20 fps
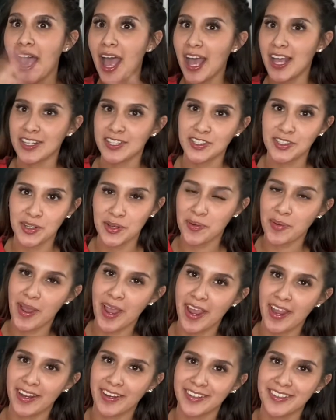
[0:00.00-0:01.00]
Ask
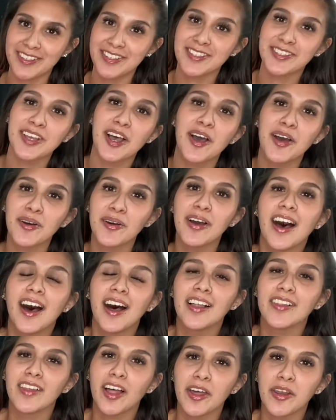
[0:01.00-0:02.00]
Away. So a
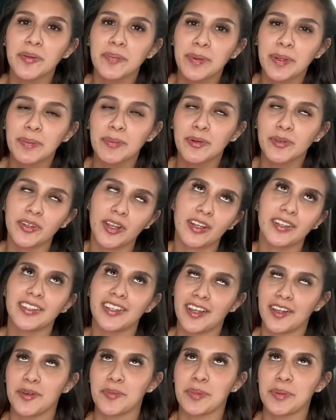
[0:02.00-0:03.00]
lot of people, not a
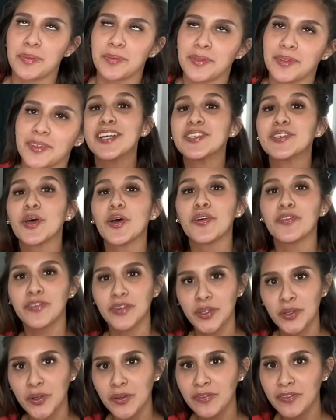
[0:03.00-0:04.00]
lot of people, so a
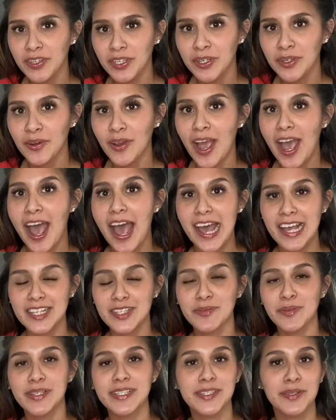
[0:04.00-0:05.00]
few of you asked
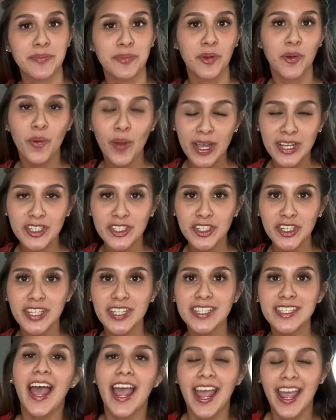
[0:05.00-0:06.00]
me some
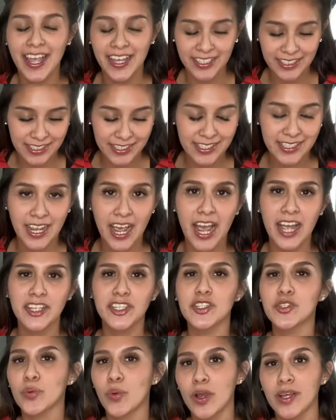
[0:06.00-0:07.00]
questions and I
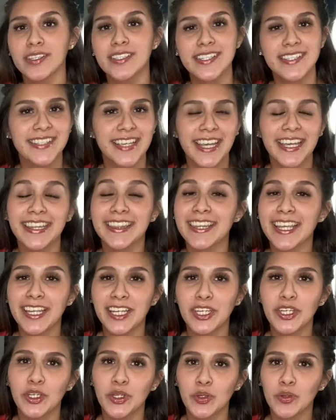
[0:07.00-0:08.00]
just want to say
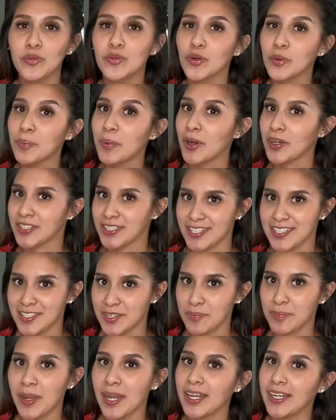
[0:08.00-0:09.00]
thank you for
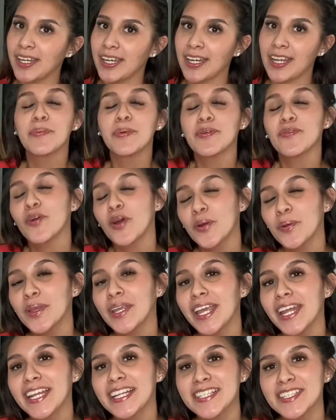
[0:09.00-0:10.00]
participating. Before we
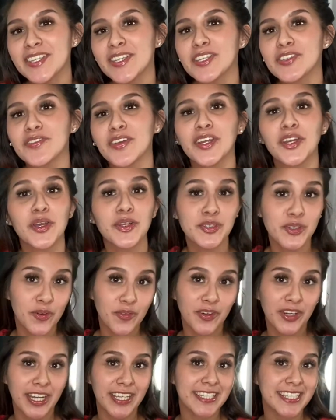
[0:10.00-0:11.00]
get into this video, don't
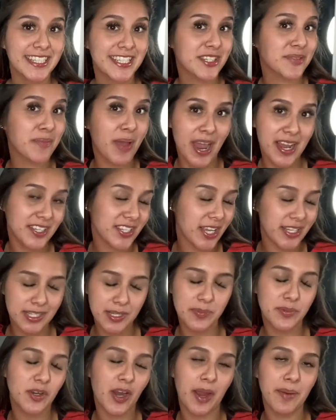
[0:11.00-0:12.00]
forget to smash that
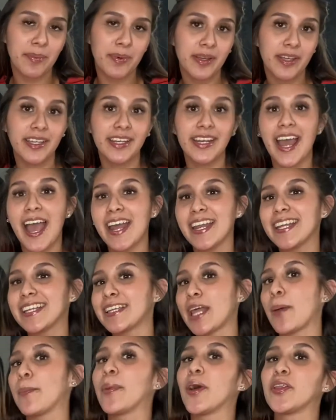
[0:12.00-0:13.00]
subscribe button and hit
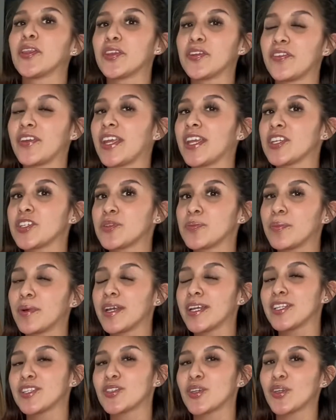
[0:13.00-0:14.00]
that bell notification
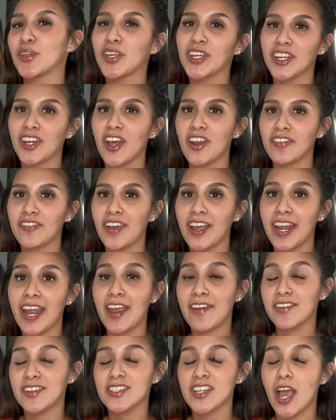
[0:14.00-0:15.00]
button so you get notified
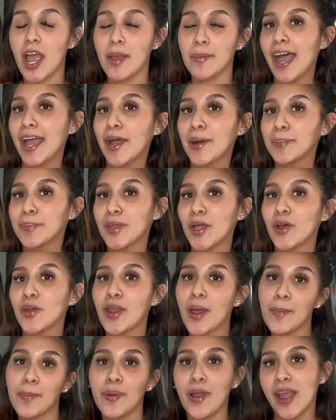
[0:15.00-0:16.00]
every time I upload a
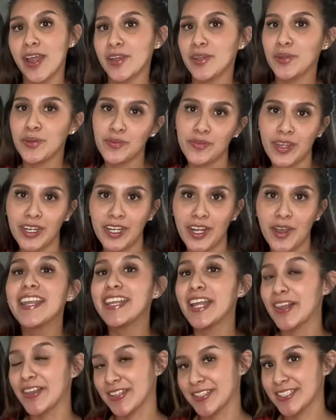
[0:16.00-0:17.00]
brand new video.
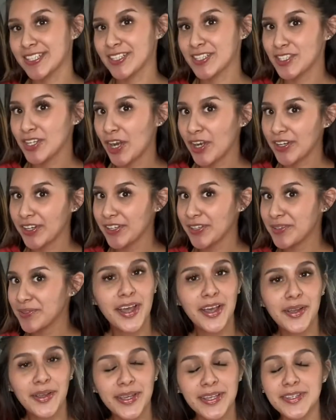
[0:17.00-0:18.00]
Now let's get started.
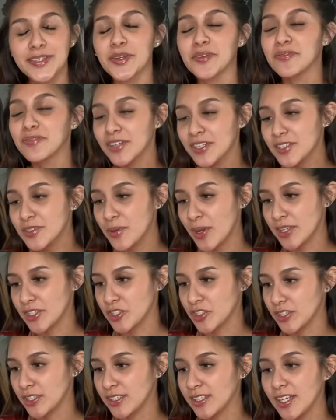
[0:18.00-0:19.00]
Okay, so first
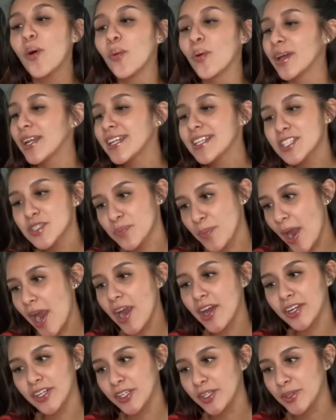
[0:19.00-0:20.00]
question. What
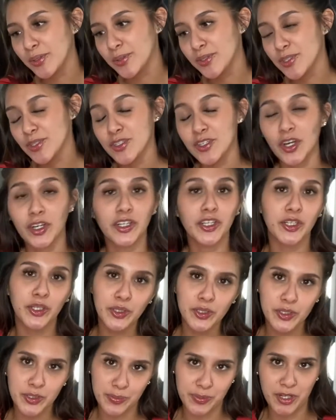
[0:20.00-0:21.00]
inspired you to start a
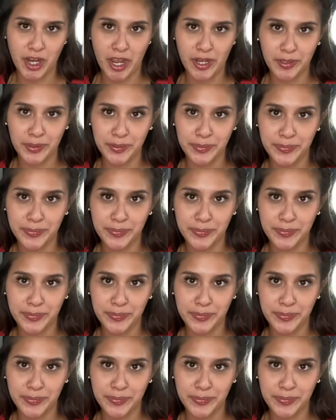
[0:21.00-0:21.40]
YouTube channel?